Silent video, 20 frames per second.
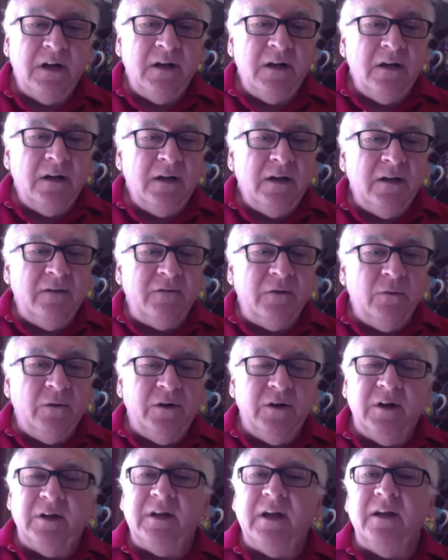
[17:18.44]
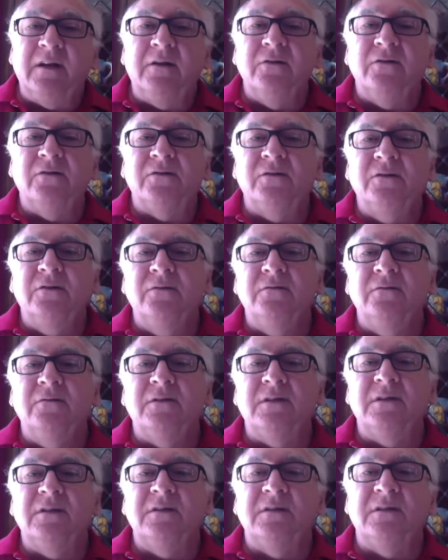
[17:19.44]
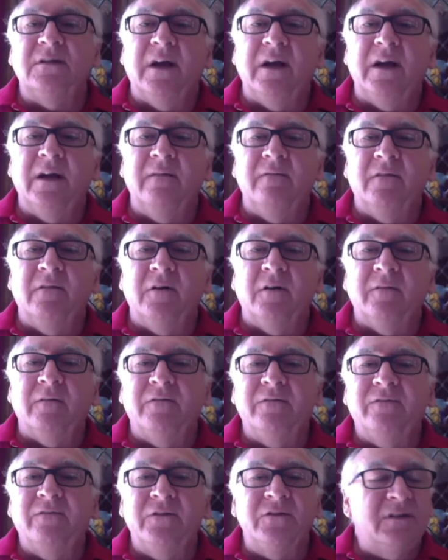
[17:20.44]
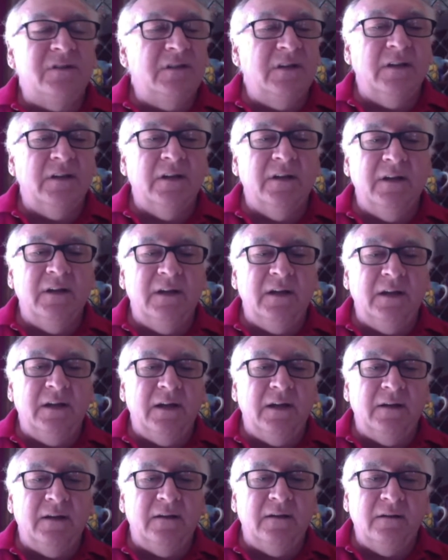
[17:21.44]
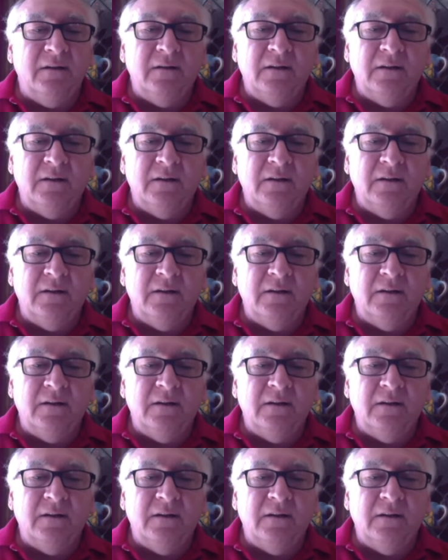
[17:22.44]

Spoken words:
If you wanted to take your students inside of our facility and